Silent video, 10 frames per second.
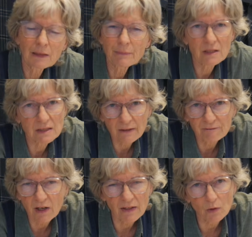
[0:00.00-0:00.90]
because I
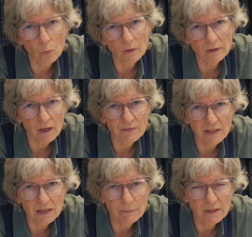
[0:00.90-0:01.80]
find that 1.5
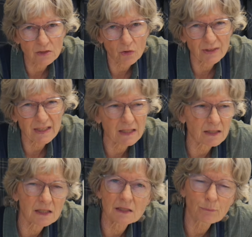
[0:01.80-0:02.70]
centimeters on
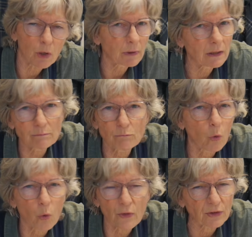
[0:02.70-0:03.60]
knits is probably
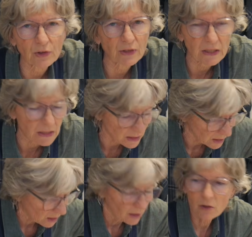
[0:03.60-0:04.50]
more than you need,
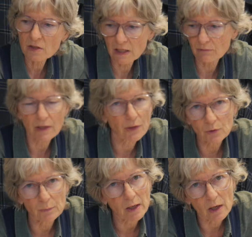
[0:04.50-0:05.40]
because I run it
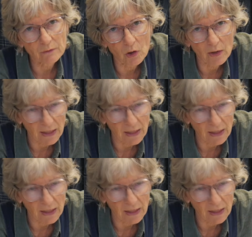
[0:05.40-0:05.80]
through my overlocker